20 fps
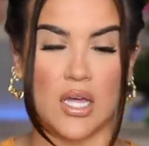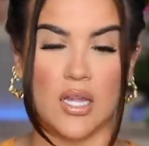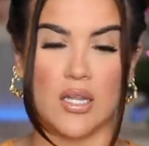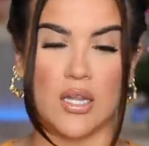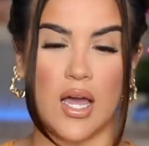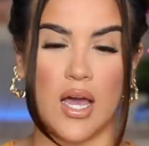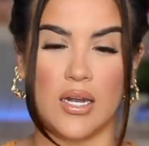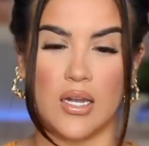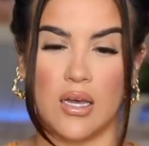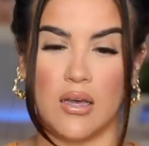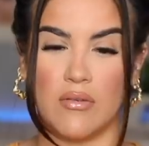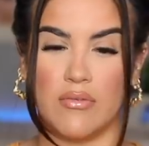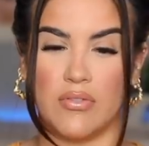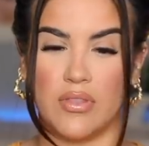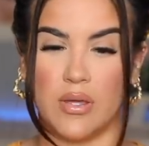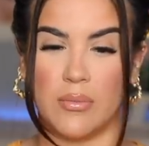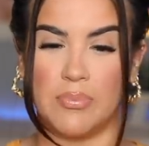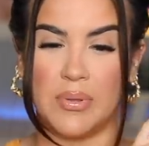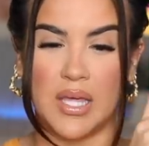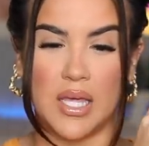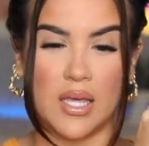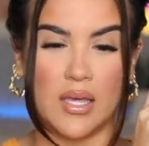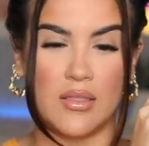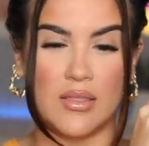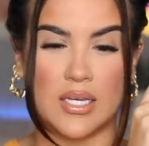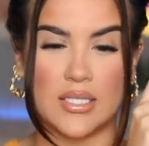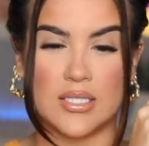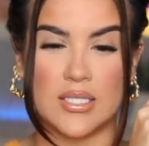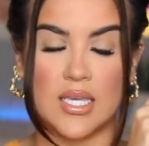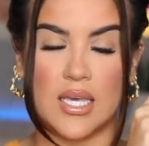a lot of the pink
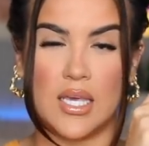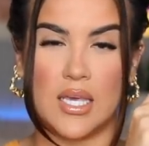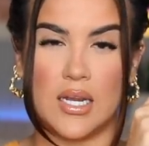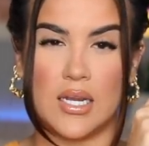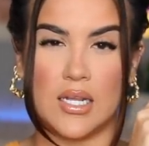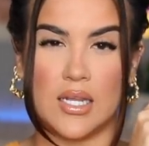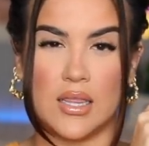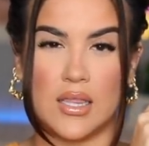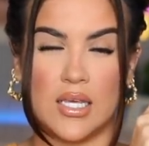that's in